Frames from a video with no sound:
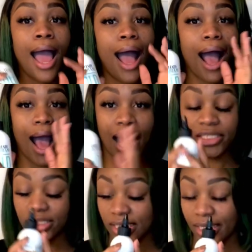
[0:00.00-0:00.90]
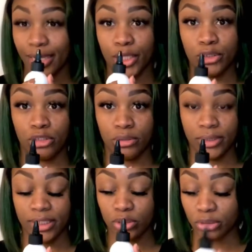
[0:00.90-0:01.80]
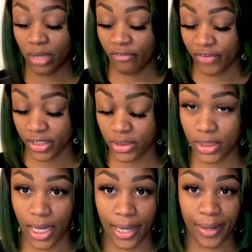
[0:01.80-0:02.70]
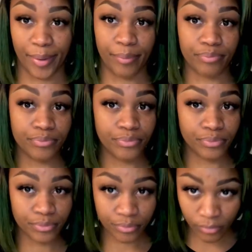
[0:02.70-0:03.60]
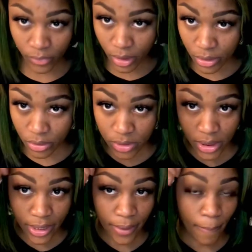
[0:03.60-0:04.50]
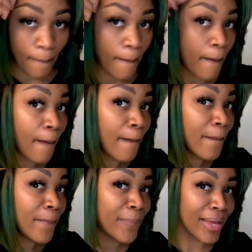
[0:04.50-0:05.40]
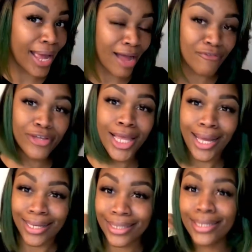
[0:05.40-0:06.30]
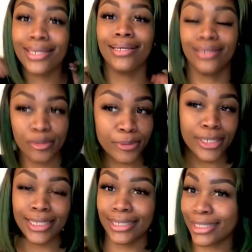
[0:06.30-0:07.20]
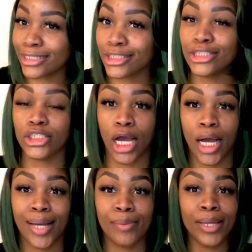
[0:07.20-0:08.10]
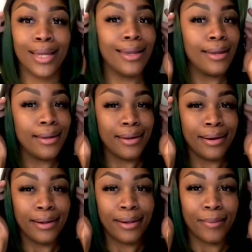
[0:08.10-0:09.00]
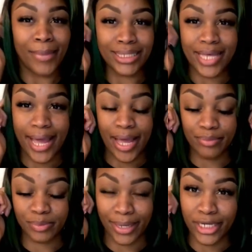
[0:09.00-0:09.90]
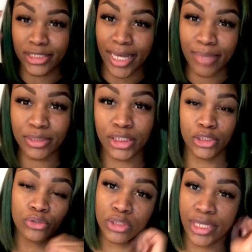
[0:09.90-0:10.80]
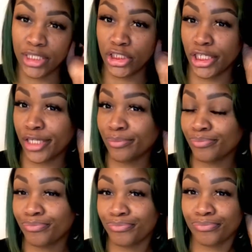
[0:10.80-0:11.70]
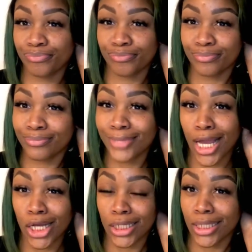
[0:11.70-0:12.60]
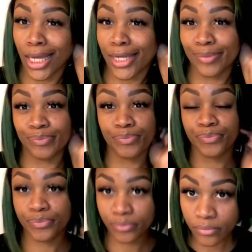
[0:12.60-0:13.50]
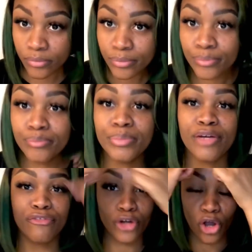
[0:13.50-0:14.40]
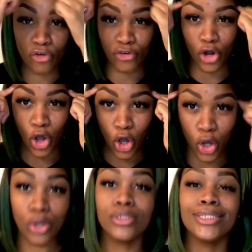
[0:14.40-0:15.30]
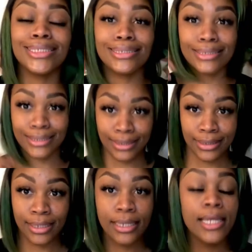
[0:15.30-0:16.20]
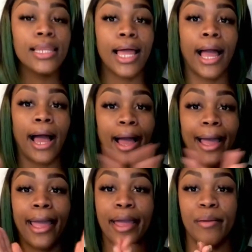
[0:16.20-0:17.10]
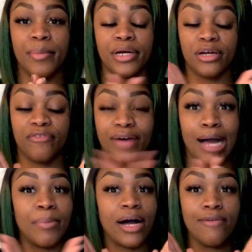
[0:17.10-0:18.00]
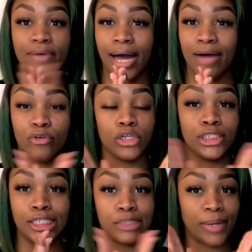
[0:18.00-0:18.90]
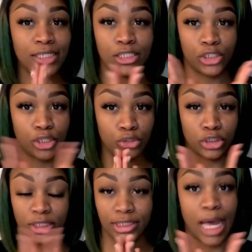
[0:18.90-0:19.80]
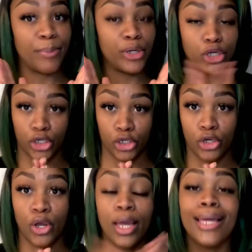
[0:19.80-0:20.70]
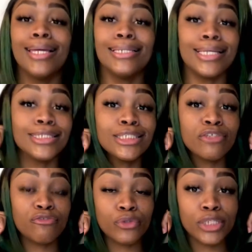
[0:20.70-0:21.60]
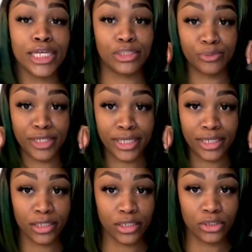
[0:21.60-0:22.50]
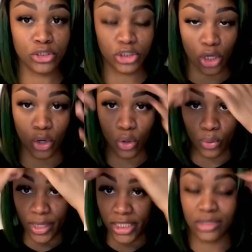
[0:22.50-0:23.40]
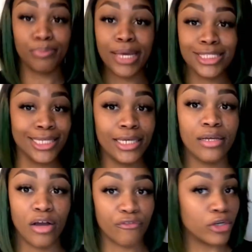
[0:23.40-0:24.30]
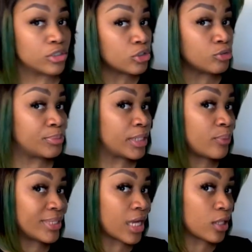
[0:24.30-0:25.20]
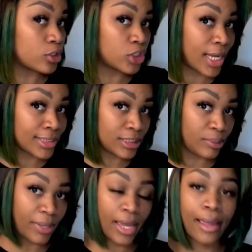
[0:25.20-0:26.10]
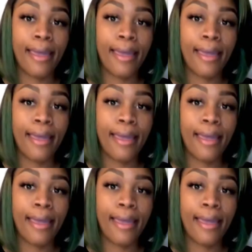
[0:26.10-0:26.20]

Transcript: I just need to get used to it. This is my first time using it, but I feel like I did a pretty decent job. My tabs, my ear tabs look a sketchy, not gonna lie. But for overall, this is good. Like, I am a 5x5 or 6x6 closure type of girl. This is a full lace wig. So it's basically a frontal, but without the tracks in the back.